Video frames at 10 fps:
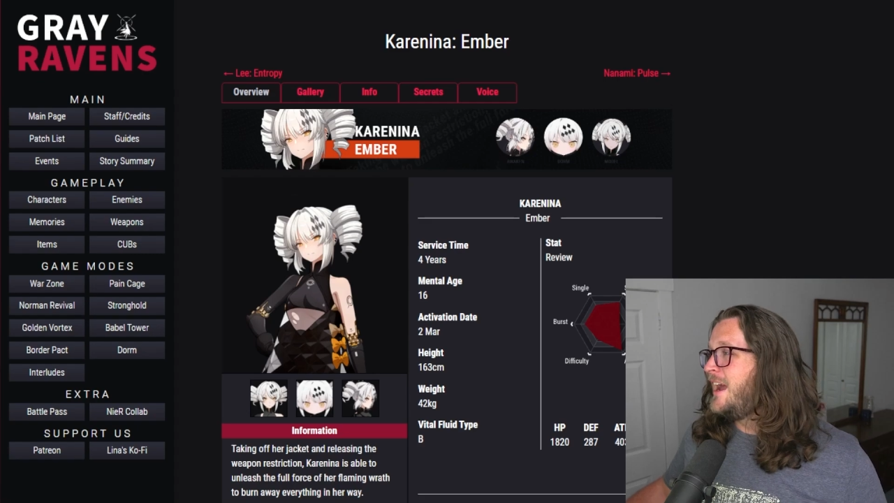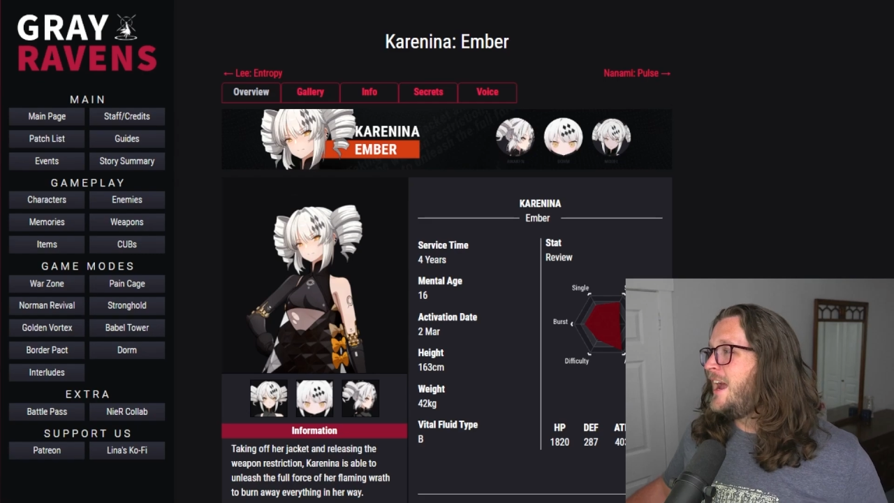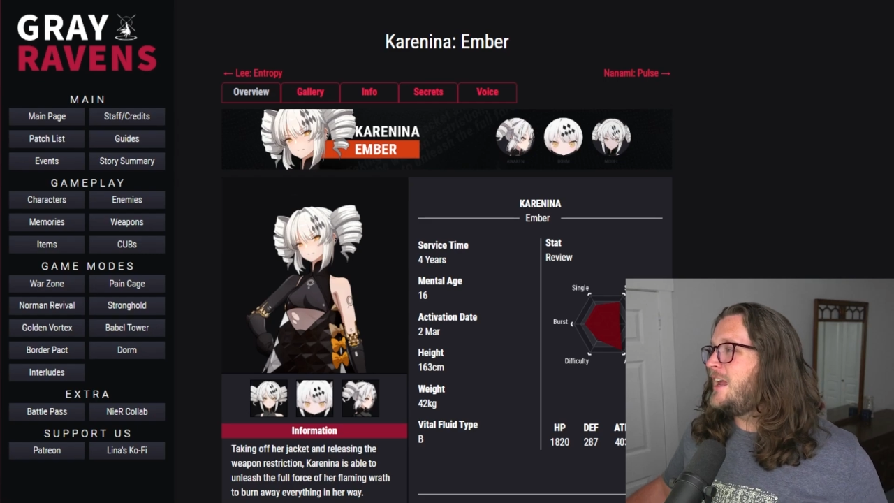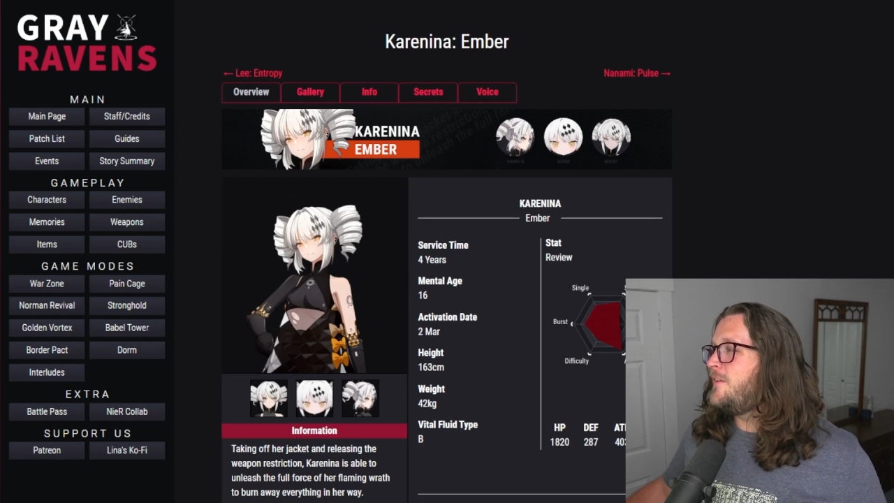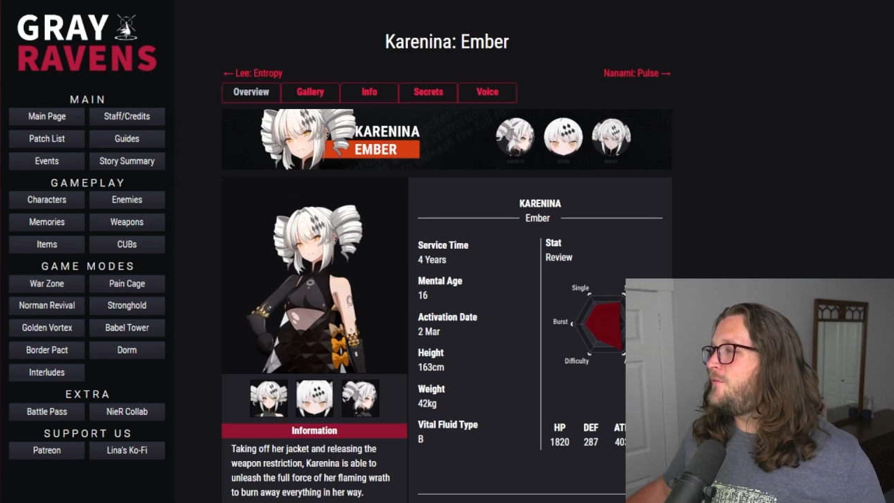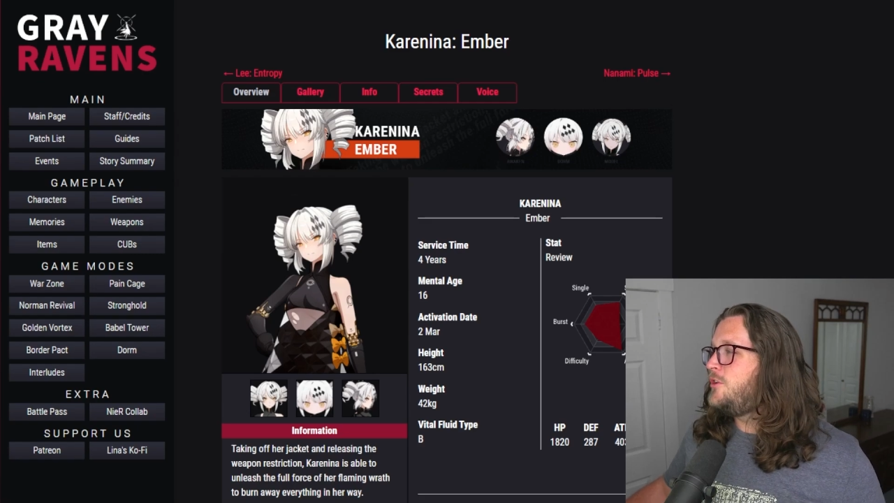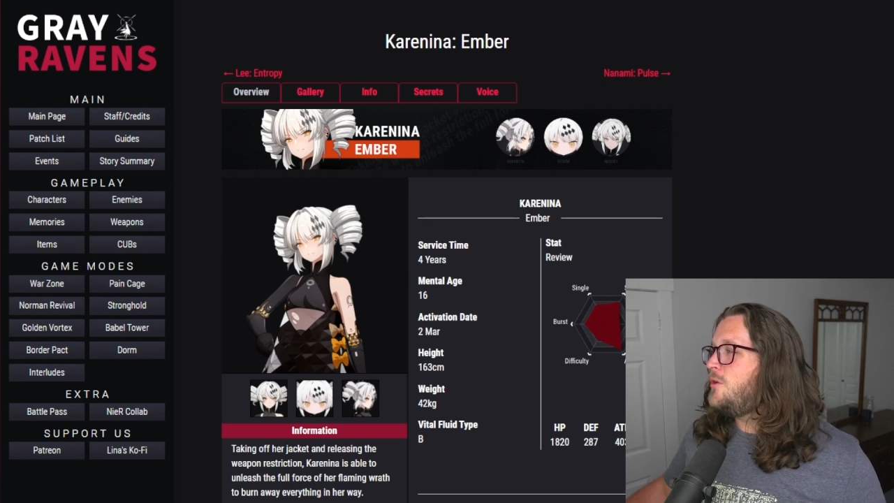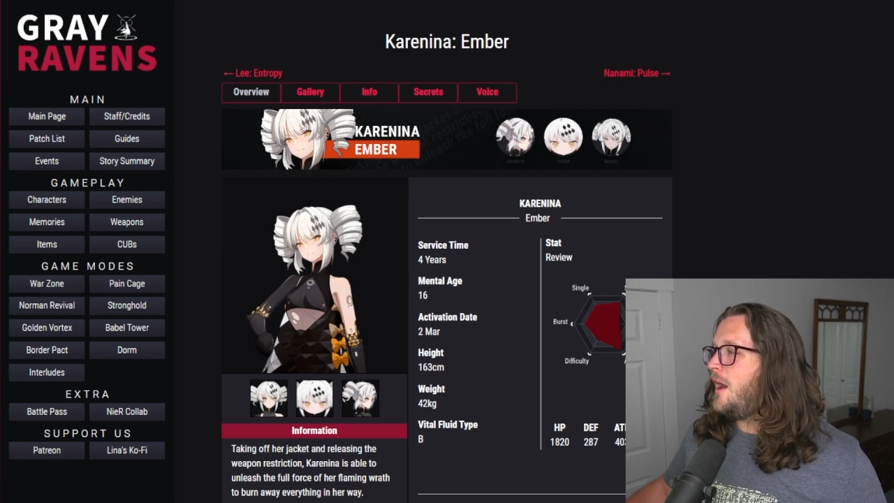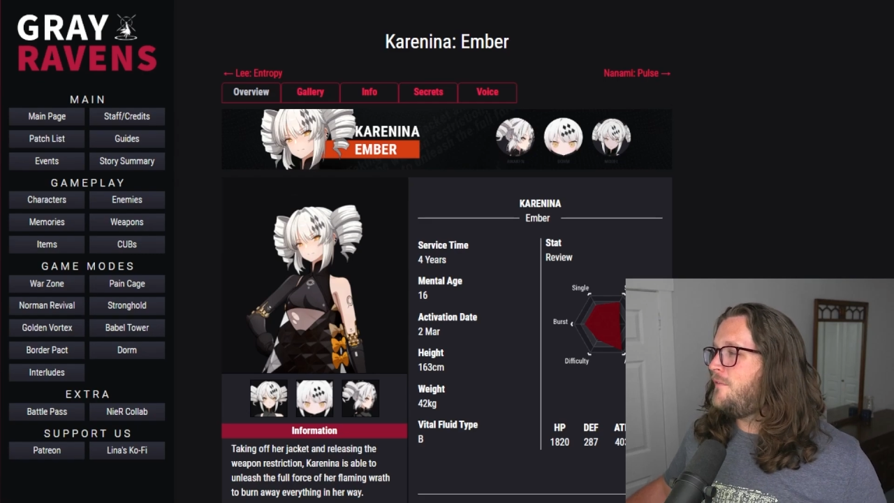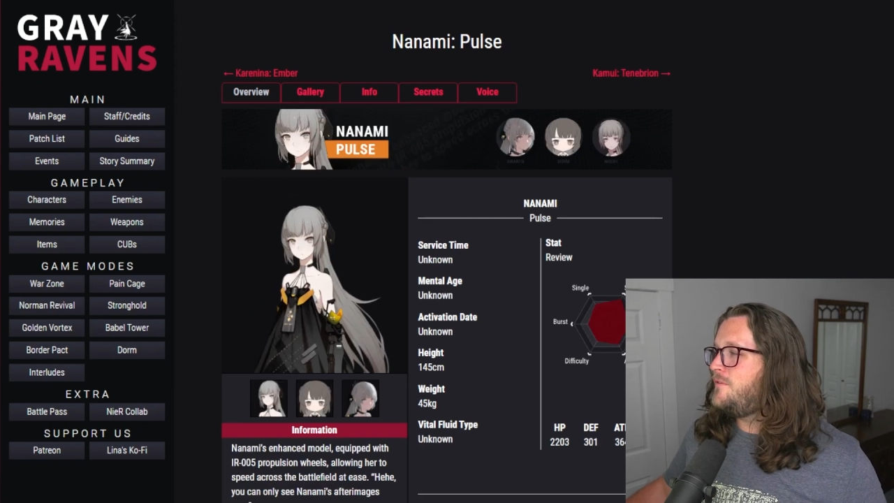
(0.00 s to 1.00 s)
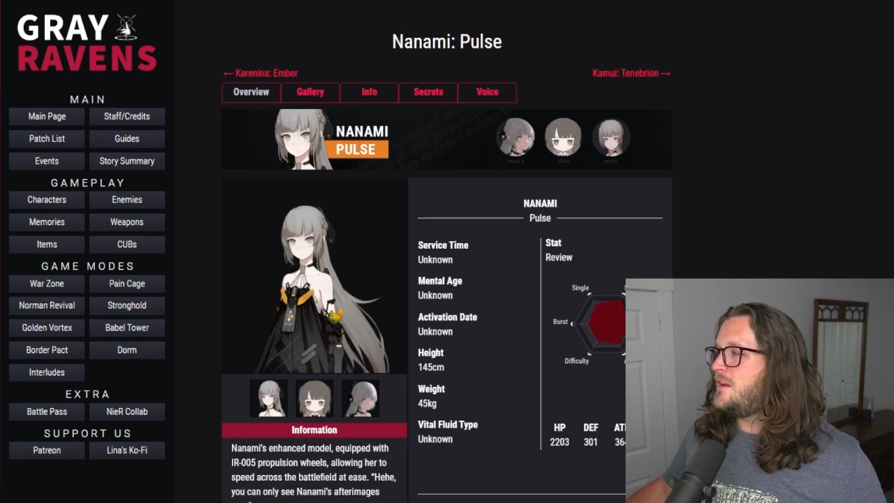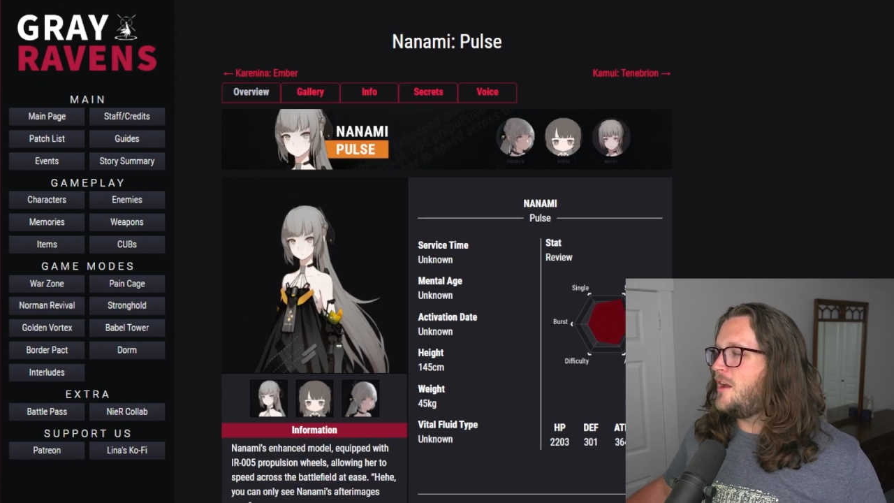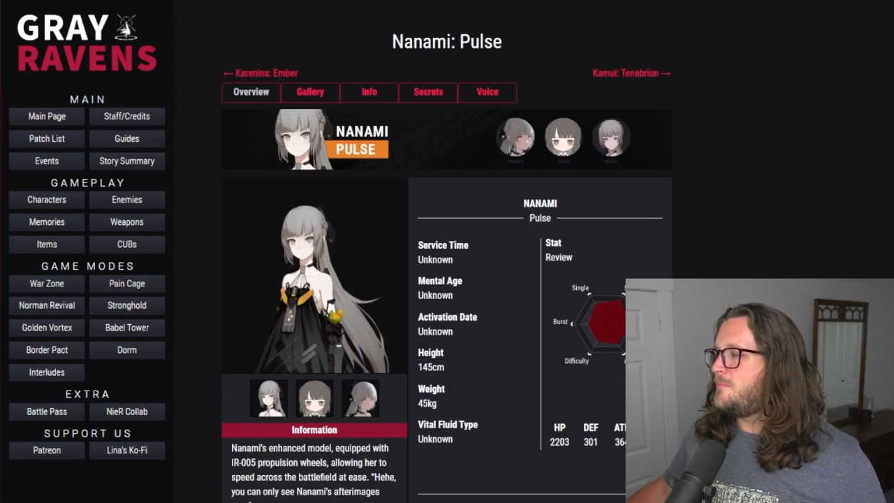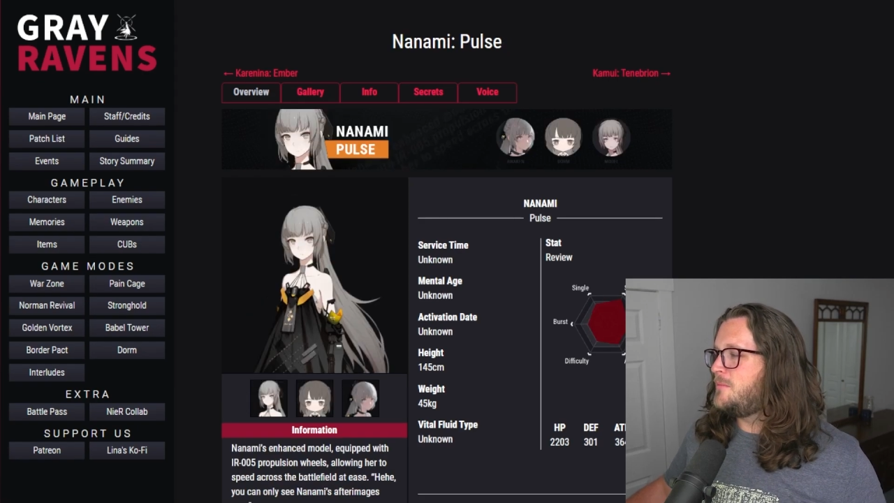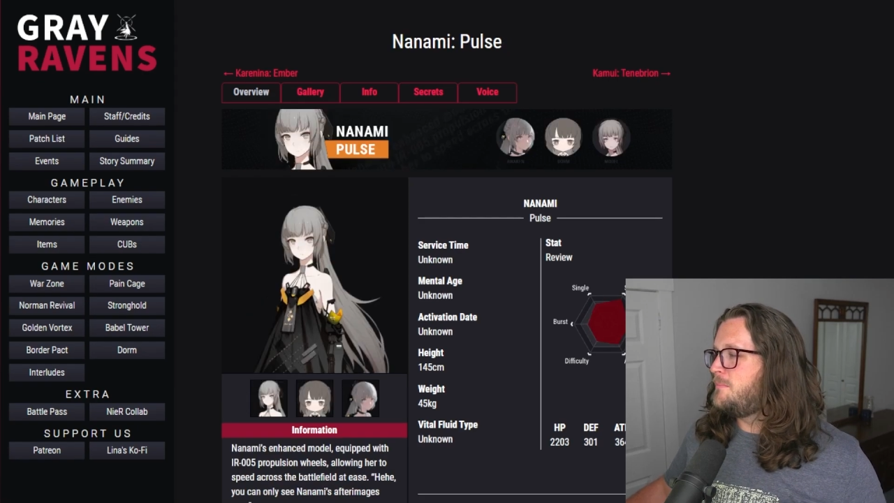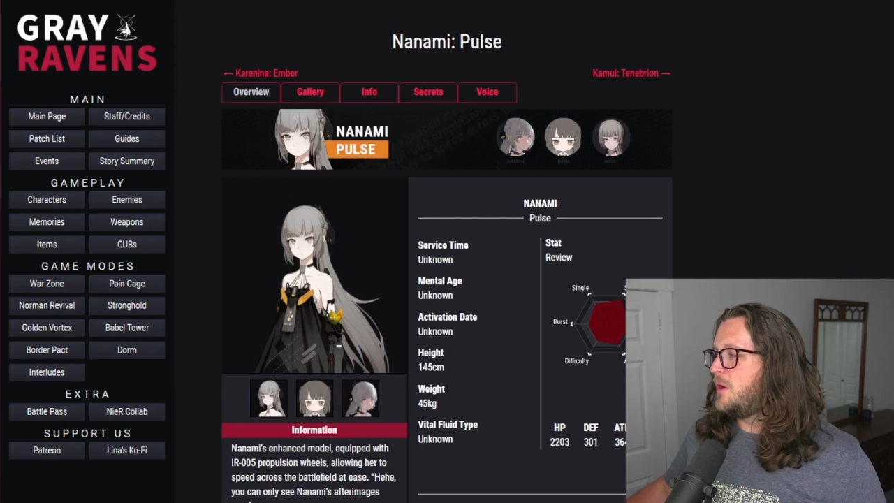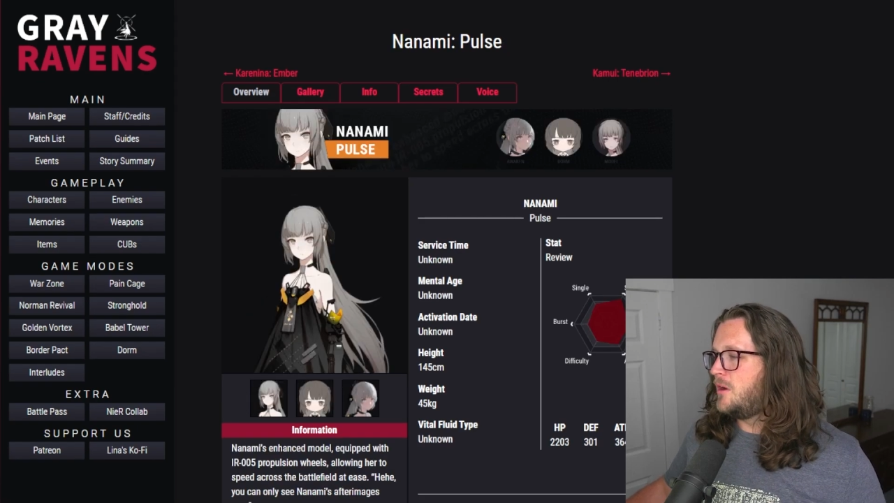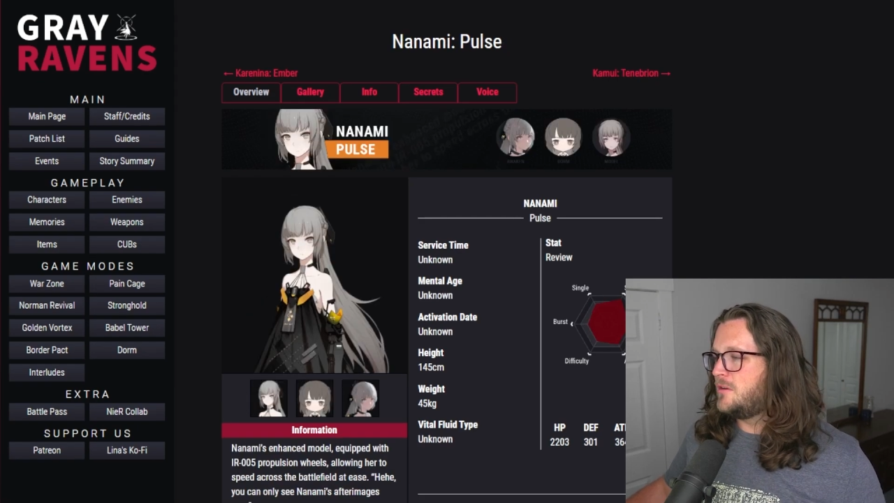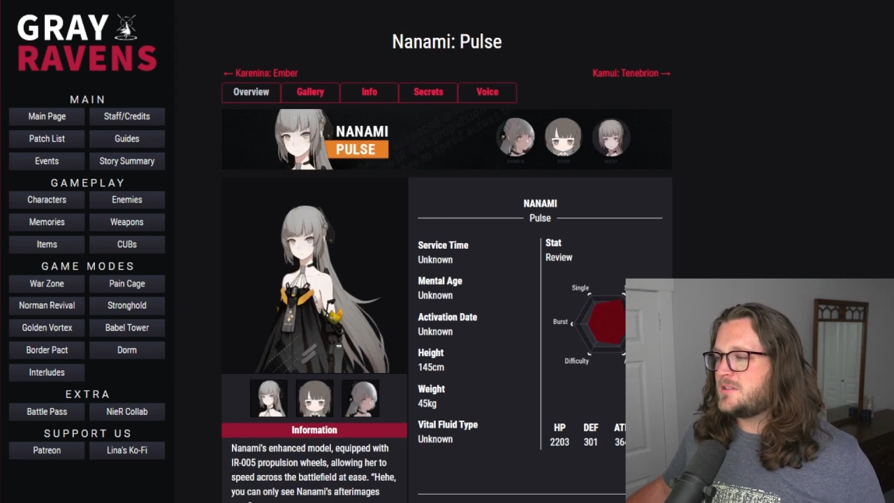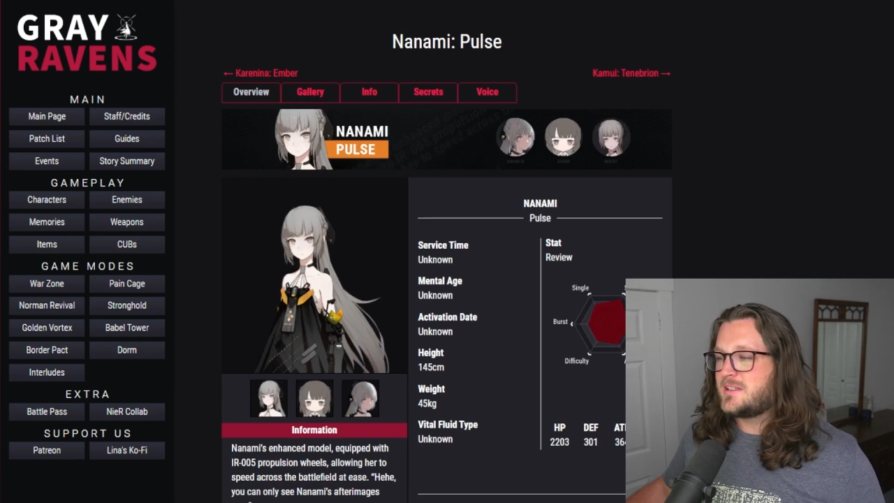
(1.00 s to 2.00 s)
if you have Nanami
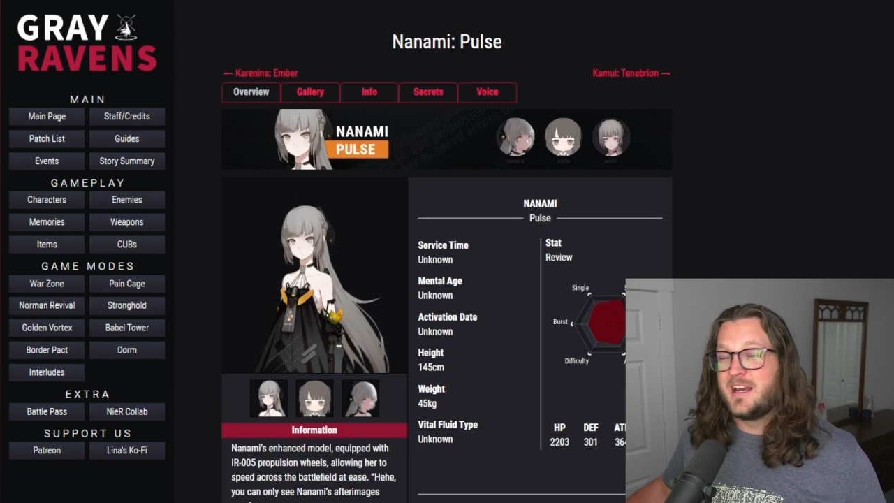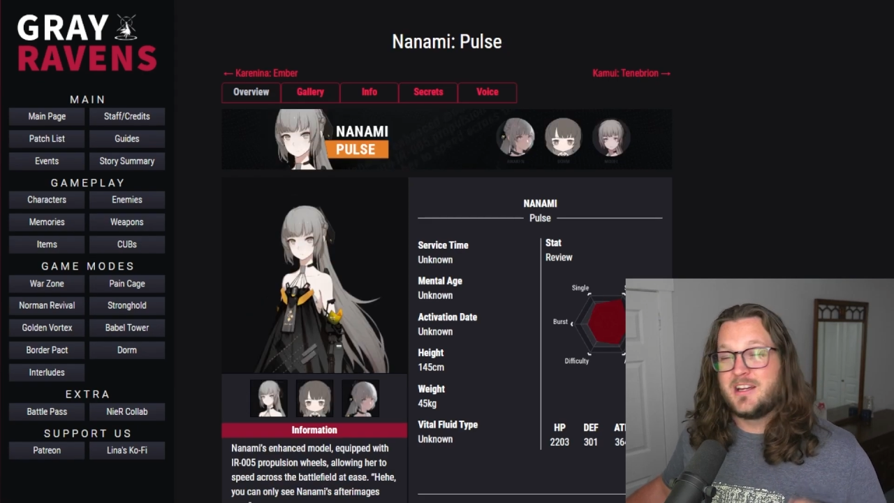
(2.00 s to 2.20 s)
Pulse,